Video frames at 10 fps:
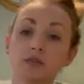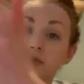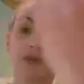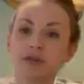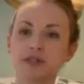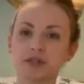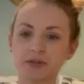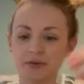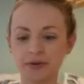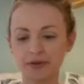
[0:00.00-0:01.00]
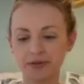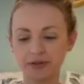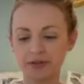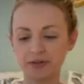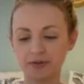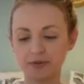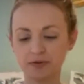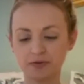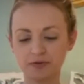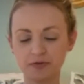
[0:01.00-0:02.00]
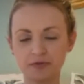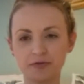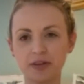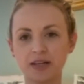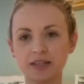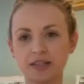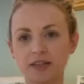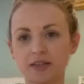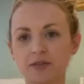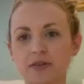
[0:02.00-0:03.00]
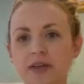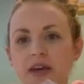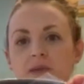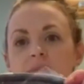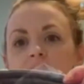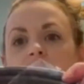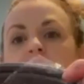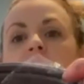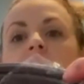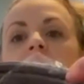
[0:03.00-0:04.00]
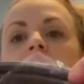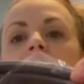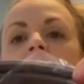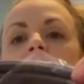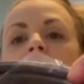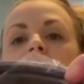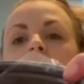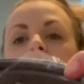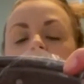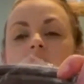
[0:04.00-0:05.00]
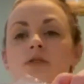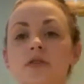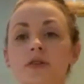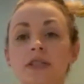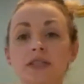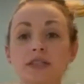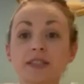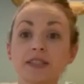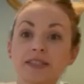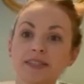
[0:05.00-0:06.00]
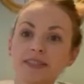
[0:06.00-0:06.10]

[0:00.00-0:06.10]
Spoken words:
of course we are going to fill it into the cake pan, onto the crust.